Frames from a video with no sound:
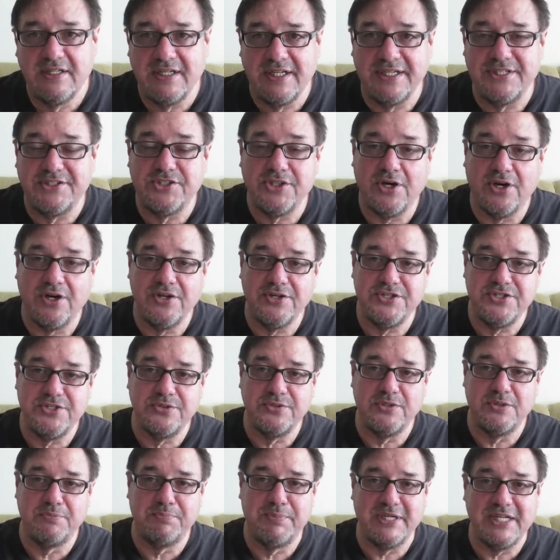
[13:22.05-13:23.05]
They charge
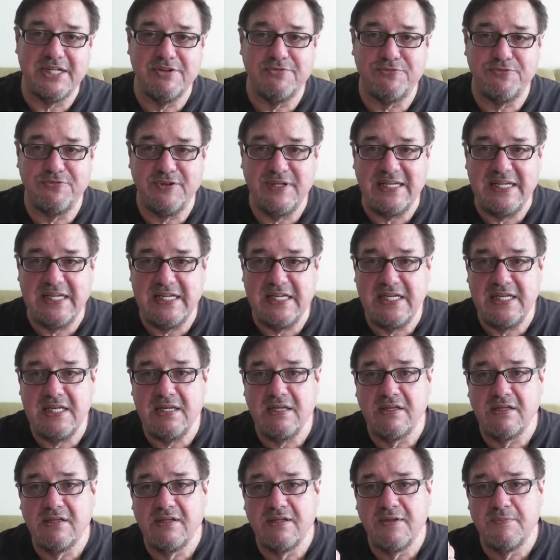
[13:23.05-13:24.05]
you a big
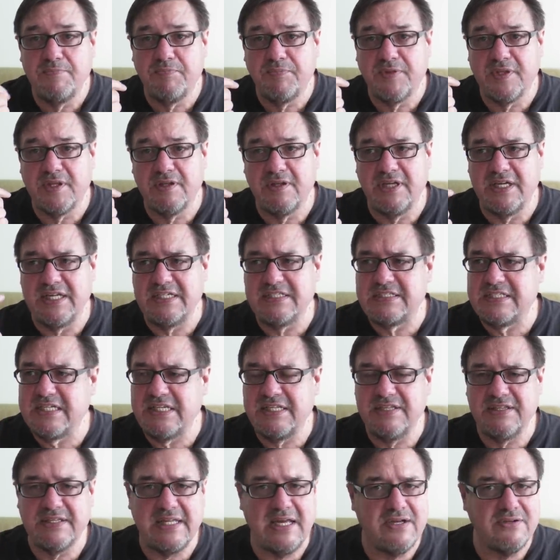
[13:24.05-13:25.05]
fee,
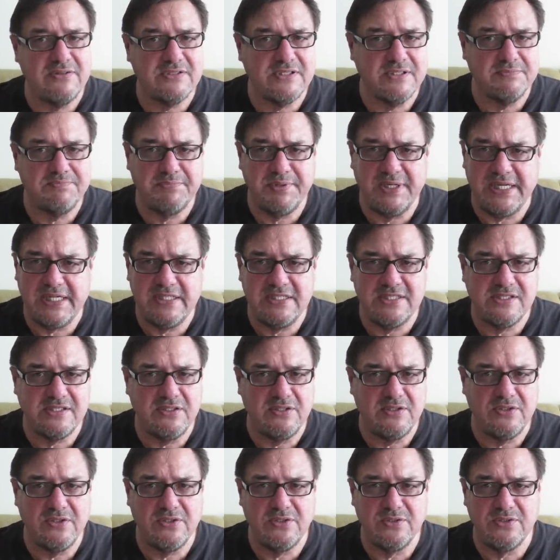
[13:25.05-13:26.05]
18,000
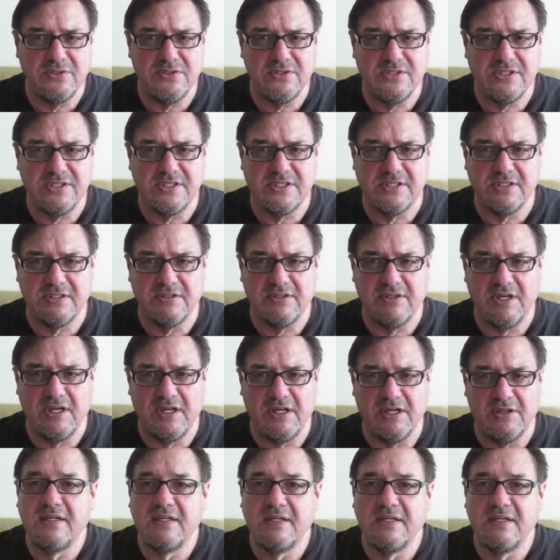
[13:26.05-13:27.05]
pesos,
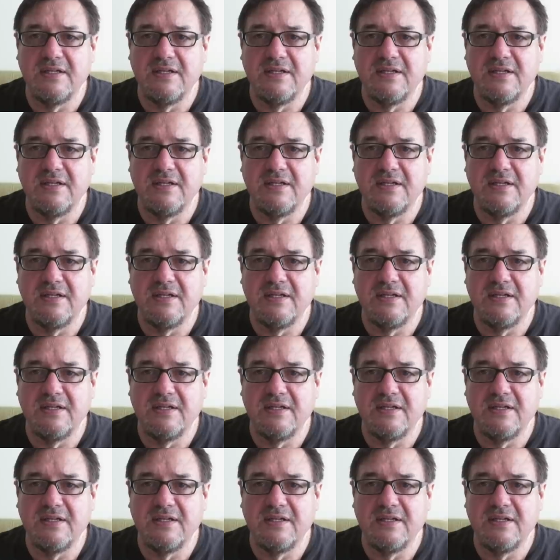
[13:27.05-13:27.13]
uh,